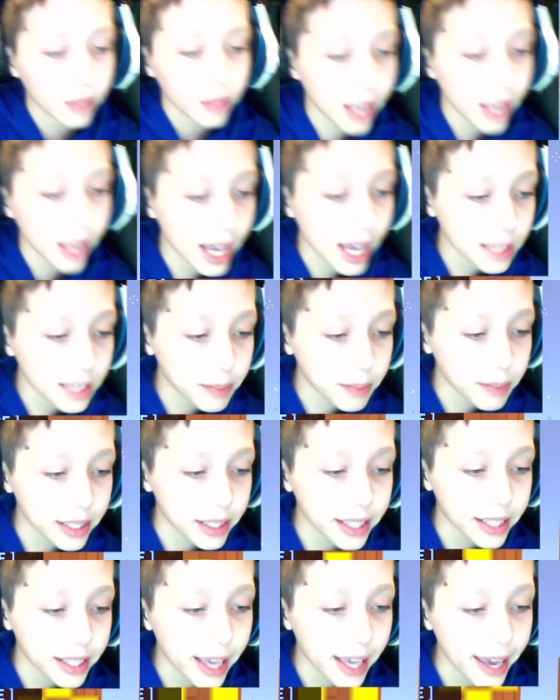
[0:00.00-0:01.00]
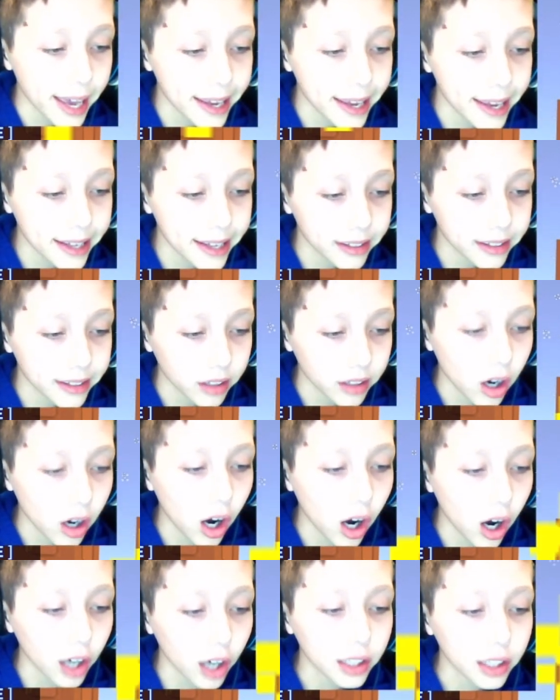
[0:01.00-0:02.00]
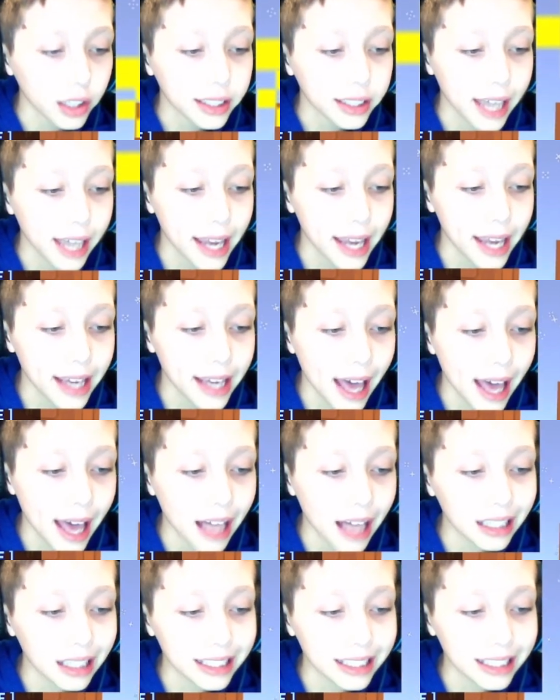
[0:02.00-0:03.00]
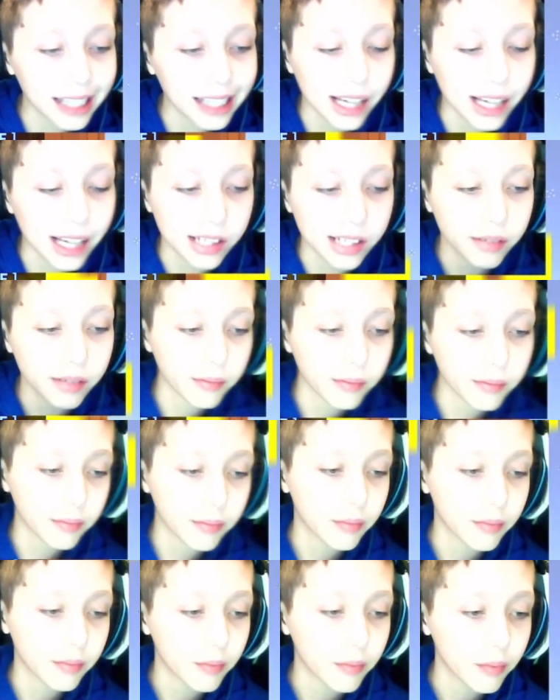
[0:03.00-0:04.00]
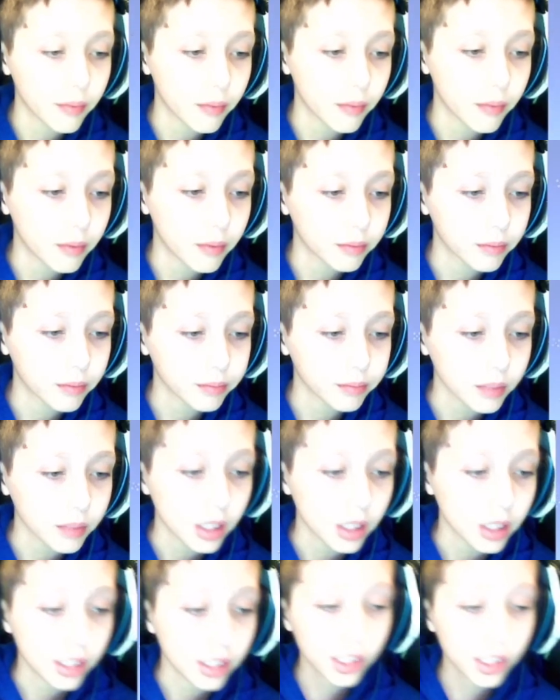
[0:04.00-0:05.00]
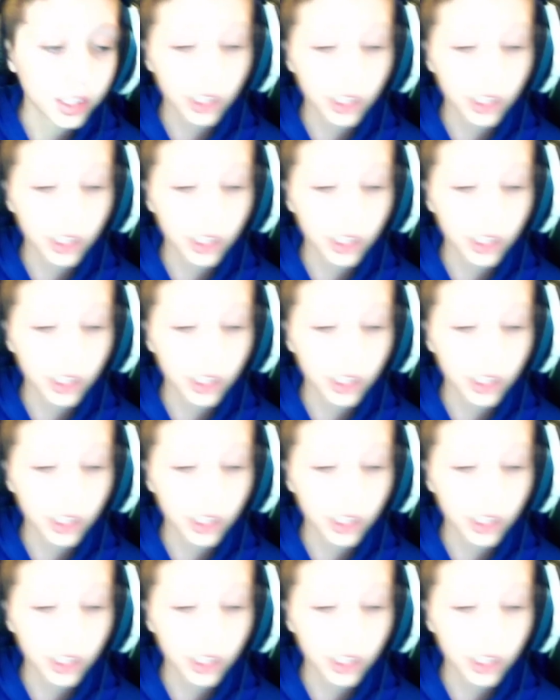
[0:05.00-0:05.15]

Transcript: S P A R K L E S. Sorry,